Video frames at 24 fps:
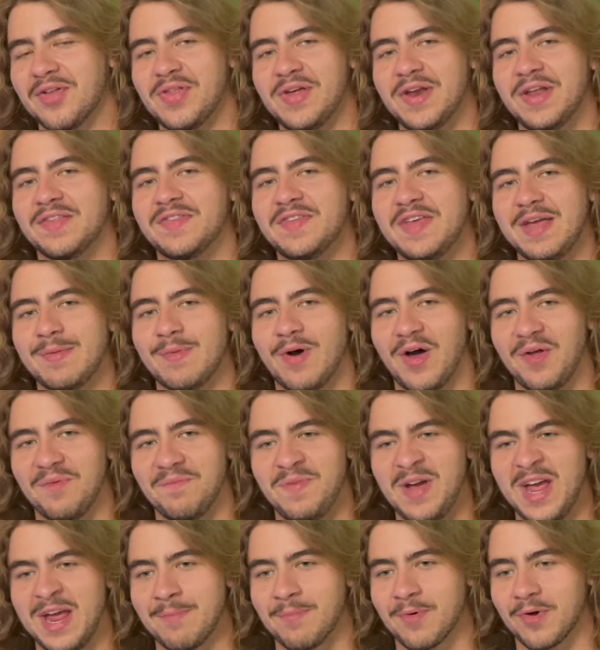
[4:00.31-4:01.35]
than a team on
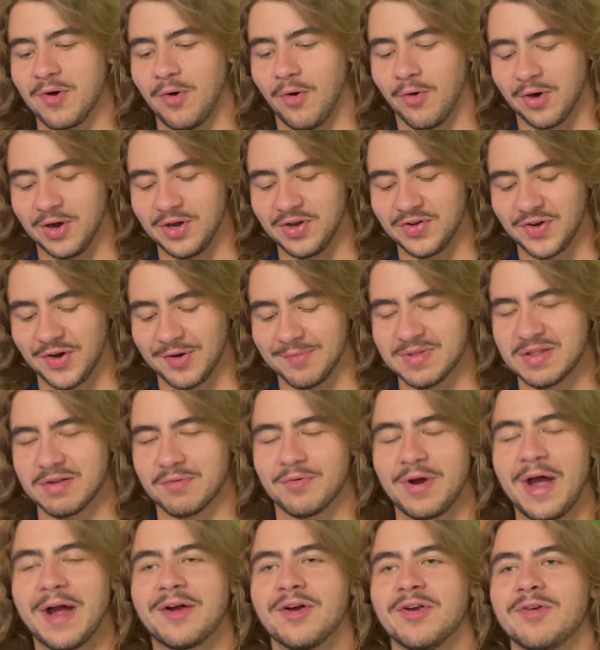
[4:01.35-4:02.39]
paper or in terms of
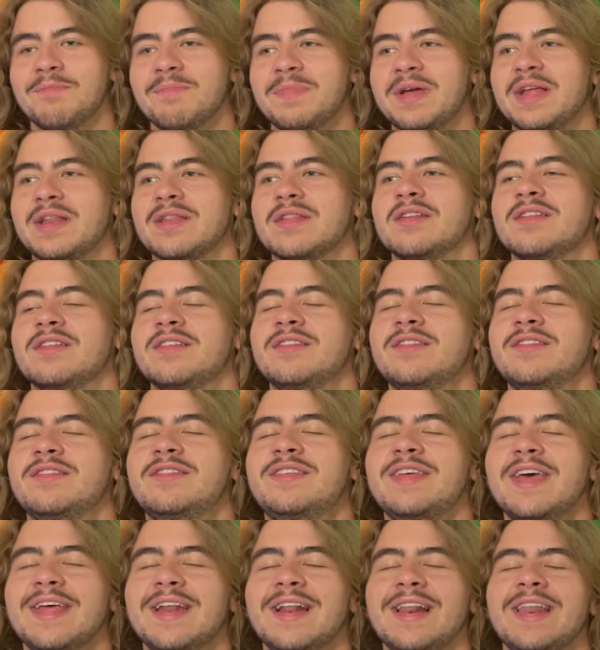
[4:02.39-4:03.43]
record means
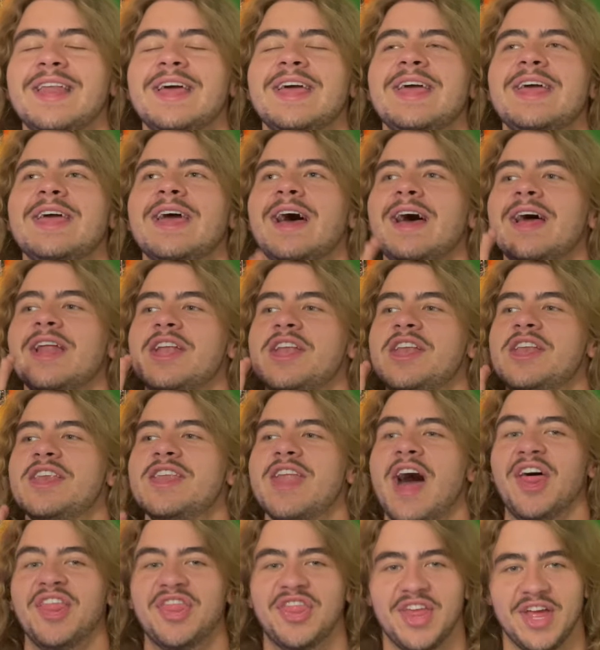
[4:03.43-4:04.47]
diddly
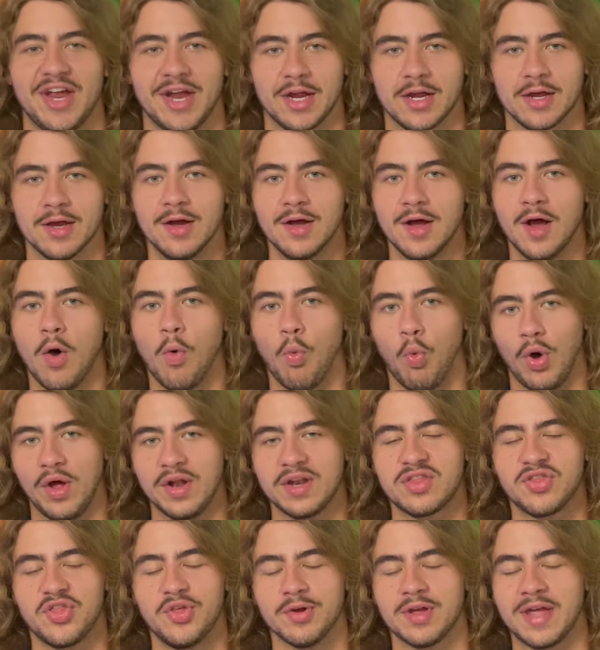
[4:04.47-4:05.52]
nothing
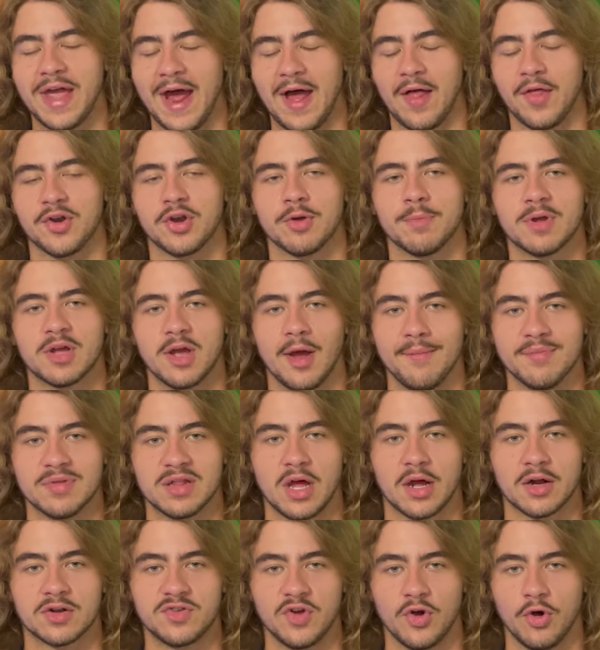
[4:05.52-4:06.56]
once the calendar becomes
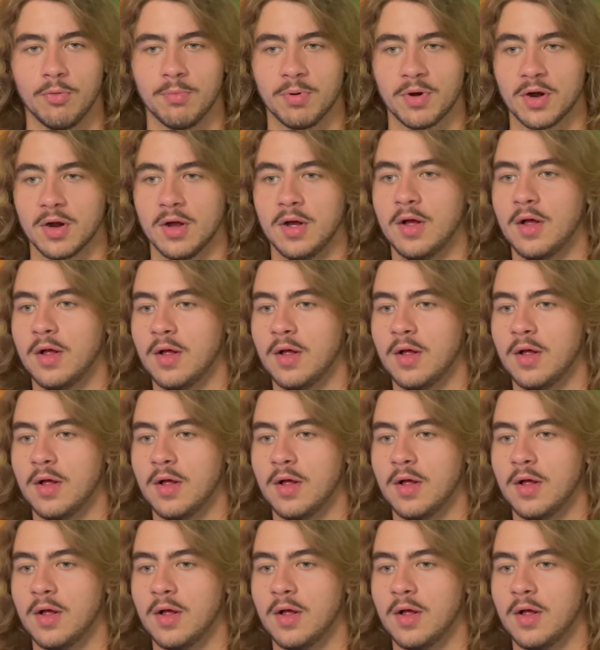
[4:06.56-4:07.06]
October.